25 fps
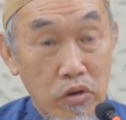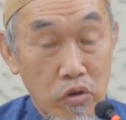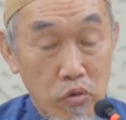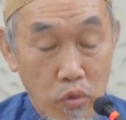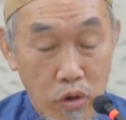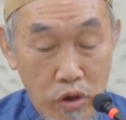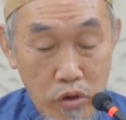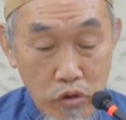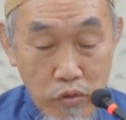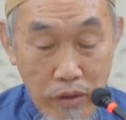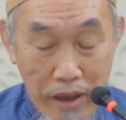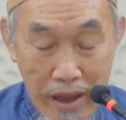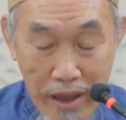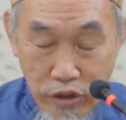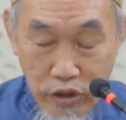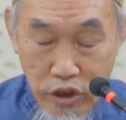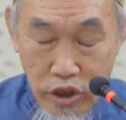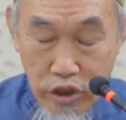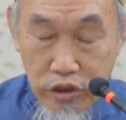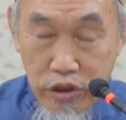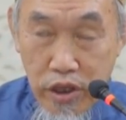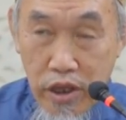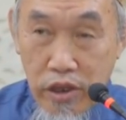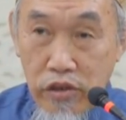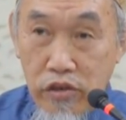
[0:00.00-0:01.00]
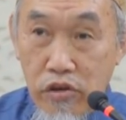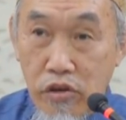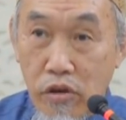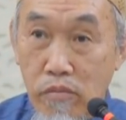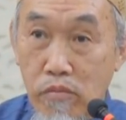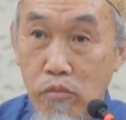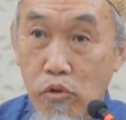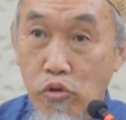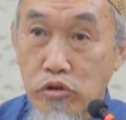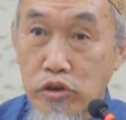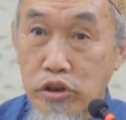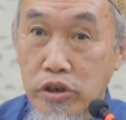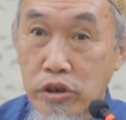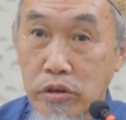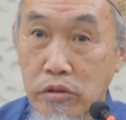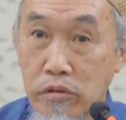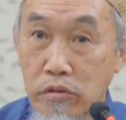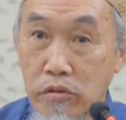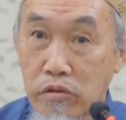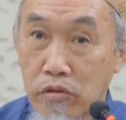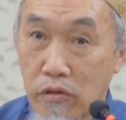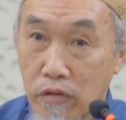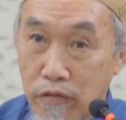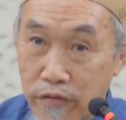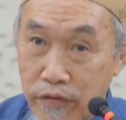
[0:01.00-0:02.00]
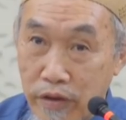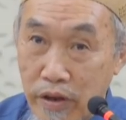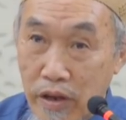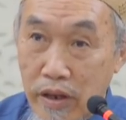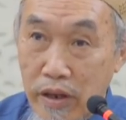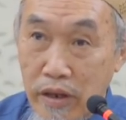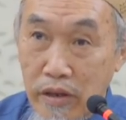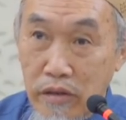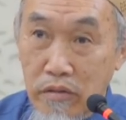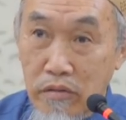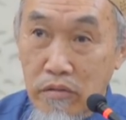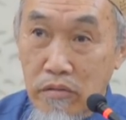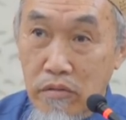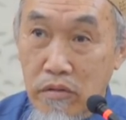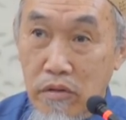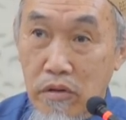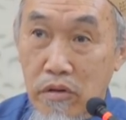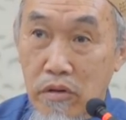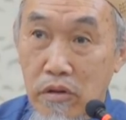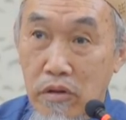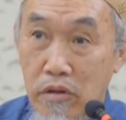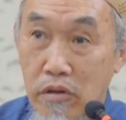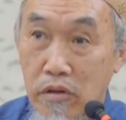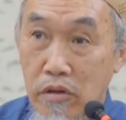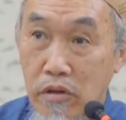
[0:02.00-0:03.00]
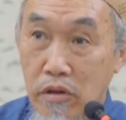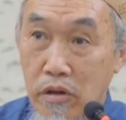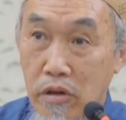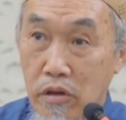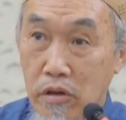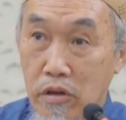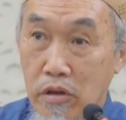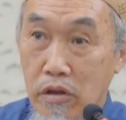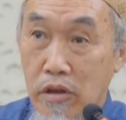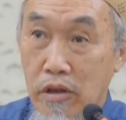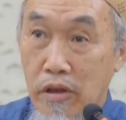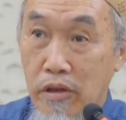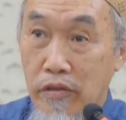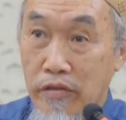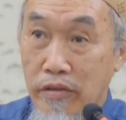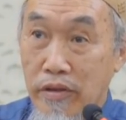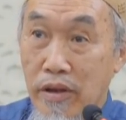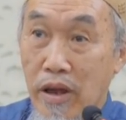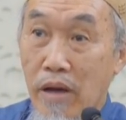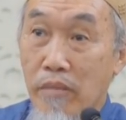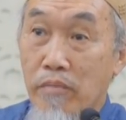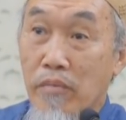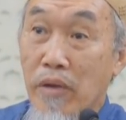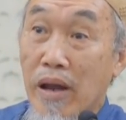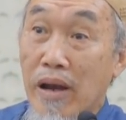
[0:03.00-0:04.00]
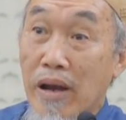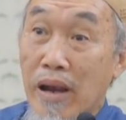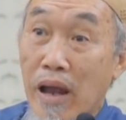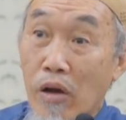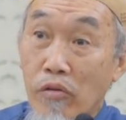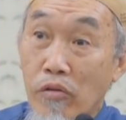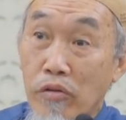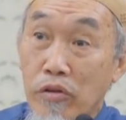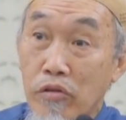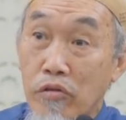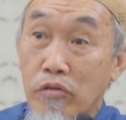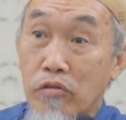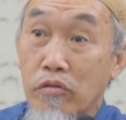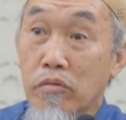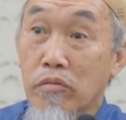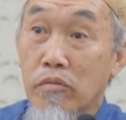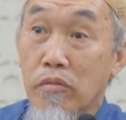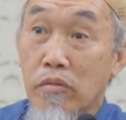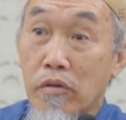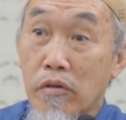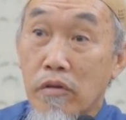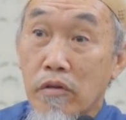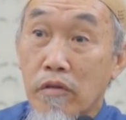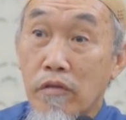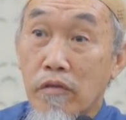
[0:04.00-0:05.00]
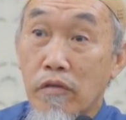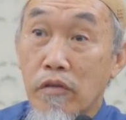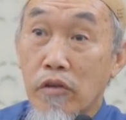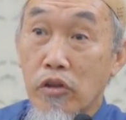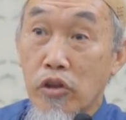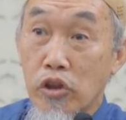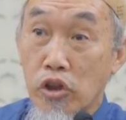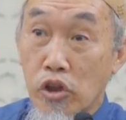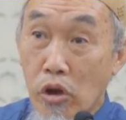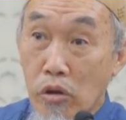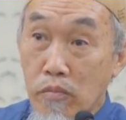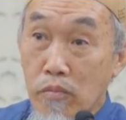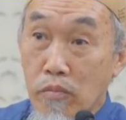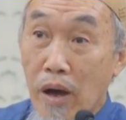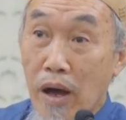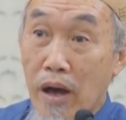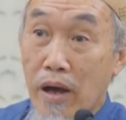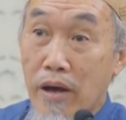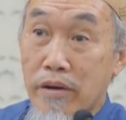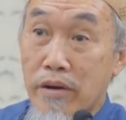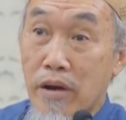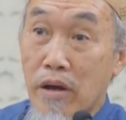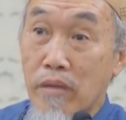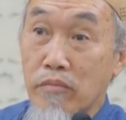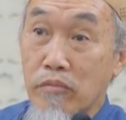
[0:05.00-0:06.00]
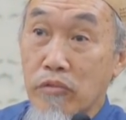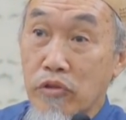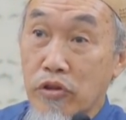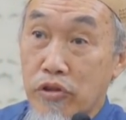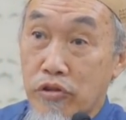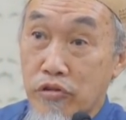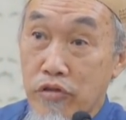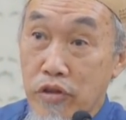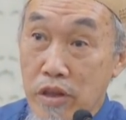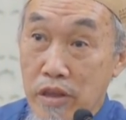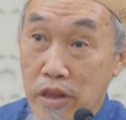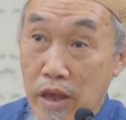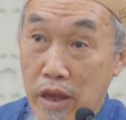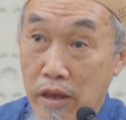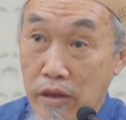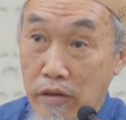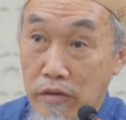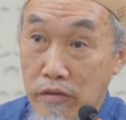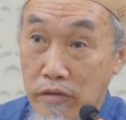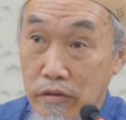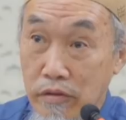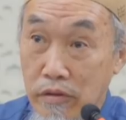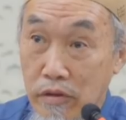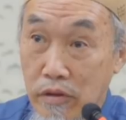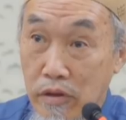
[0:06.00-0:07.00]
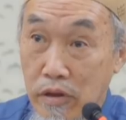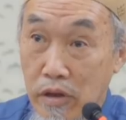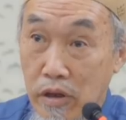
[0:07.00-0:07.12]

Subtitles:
You want to entertain your emotion, your feeling. Islam allow you non-mahram 3 days.